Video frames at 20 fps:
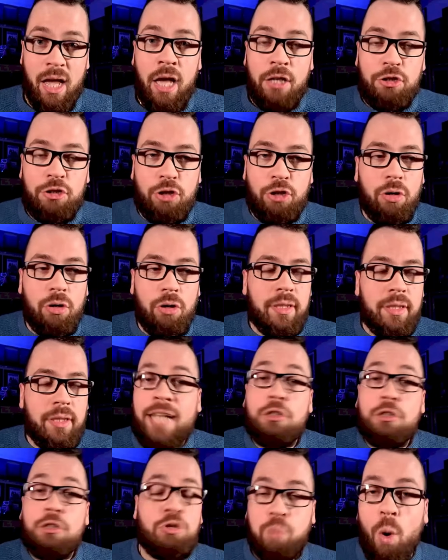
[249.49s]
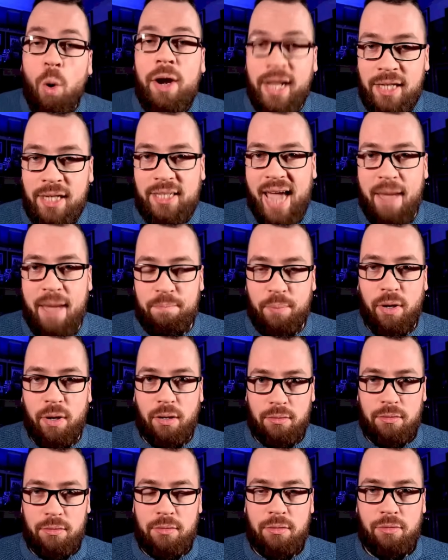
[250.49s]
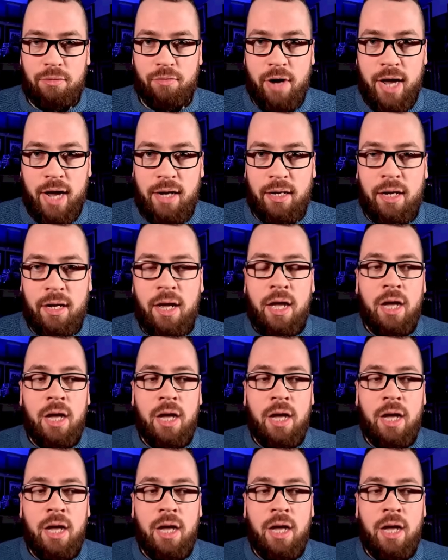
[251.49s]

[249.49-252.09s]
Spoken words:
So that's just one example, right?